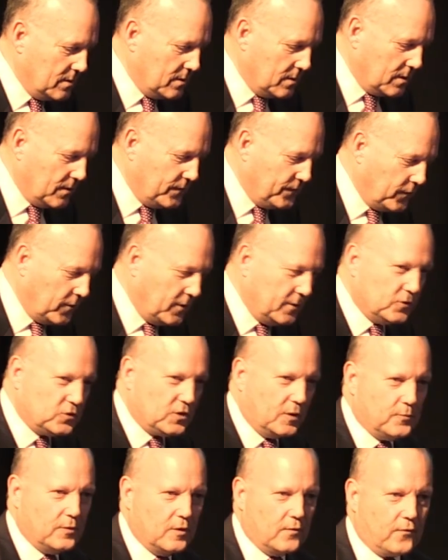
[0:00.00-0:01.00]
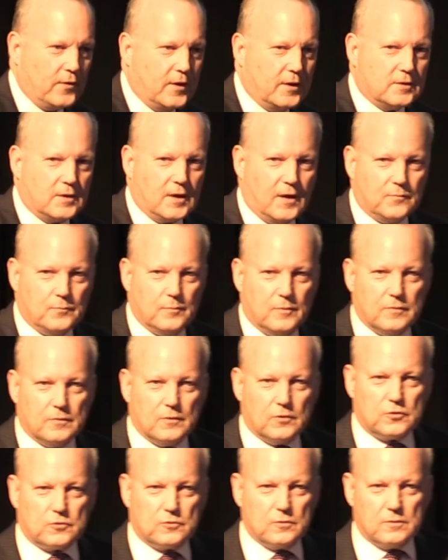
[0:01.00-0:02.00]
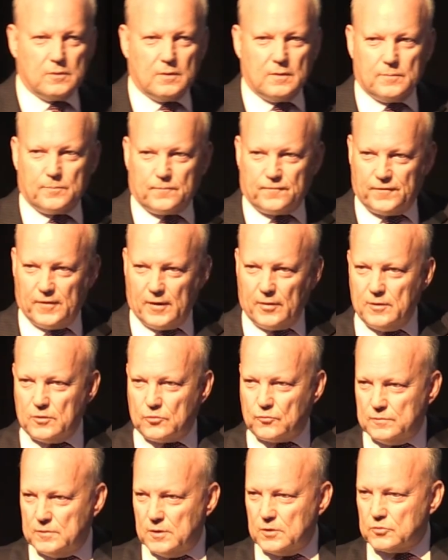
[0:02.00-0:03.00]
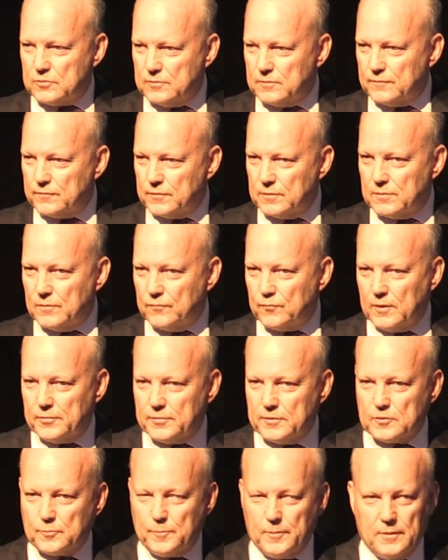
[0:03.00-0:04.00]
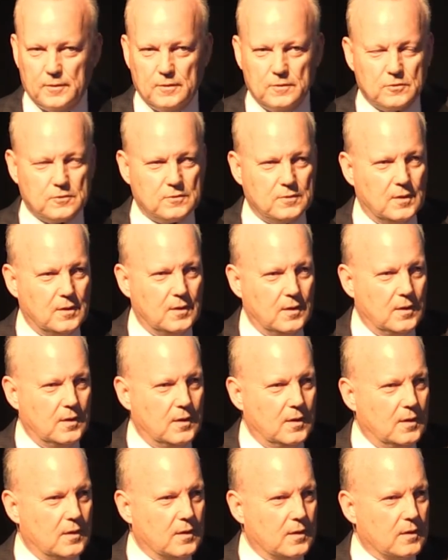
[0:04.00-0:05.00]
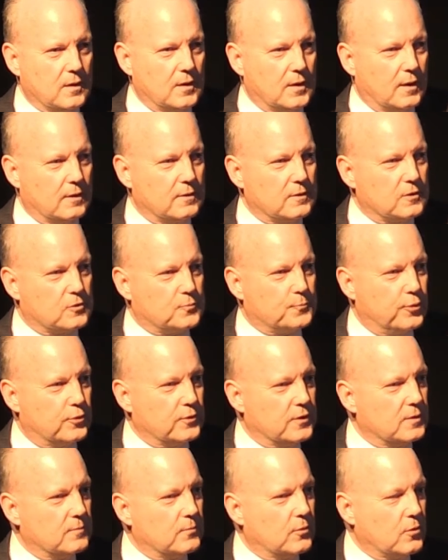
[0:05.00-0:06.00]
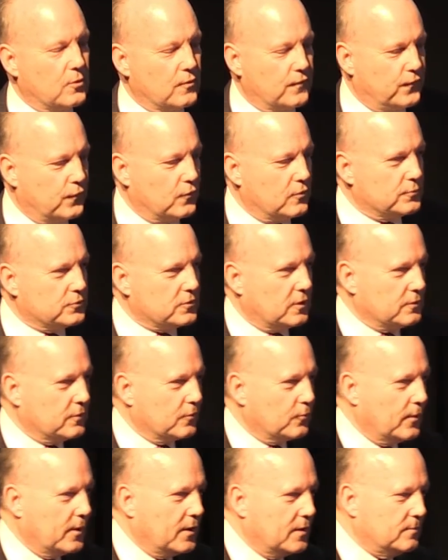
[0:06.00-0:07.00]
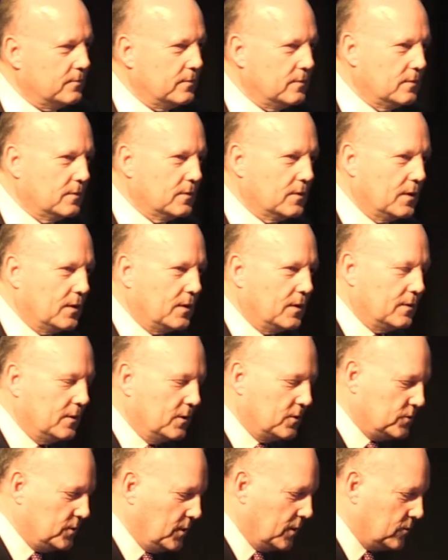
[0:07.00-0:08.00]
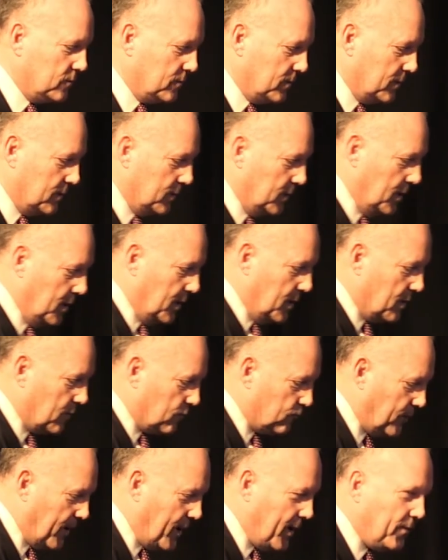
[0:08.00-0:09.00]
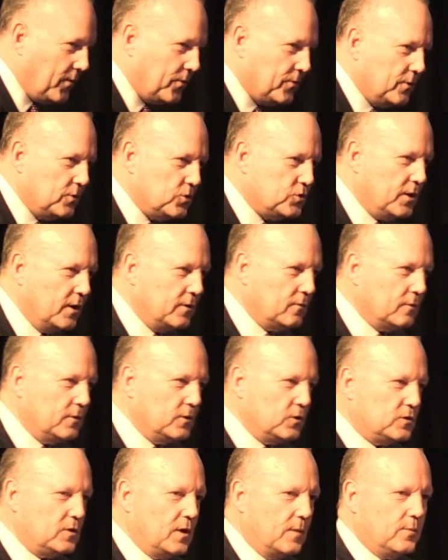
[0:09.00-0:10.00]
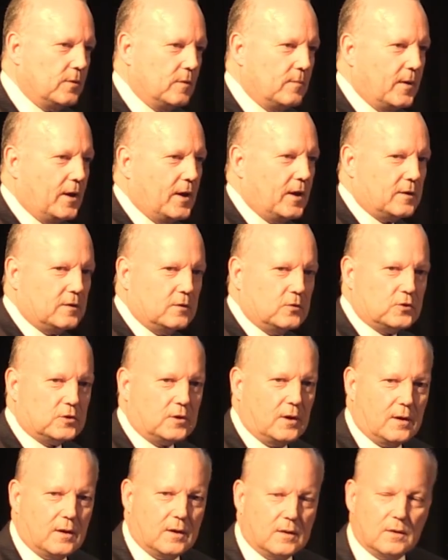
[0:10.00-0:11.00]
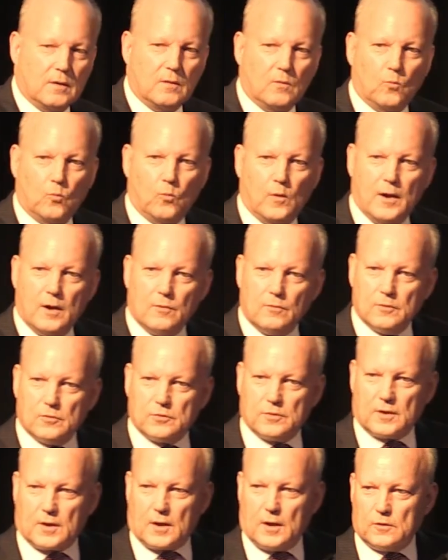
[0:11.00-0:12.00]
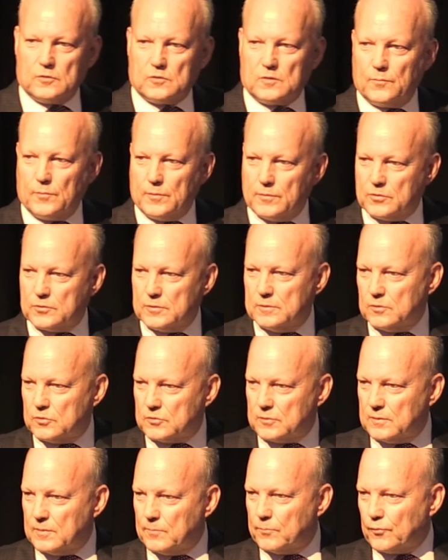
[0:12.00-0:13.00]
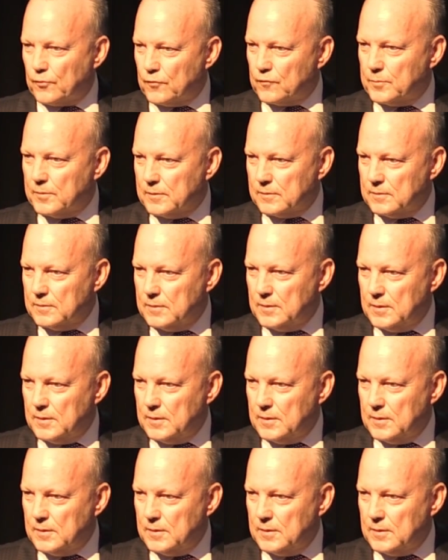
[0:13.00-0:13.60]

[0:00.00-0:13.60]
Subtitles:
I find as I move around government, there's still a fairly traditional view of what this means. It's putting more forms on the web, etc., rather than genuinely stepping back and saying, where is the customer and citizen improvement?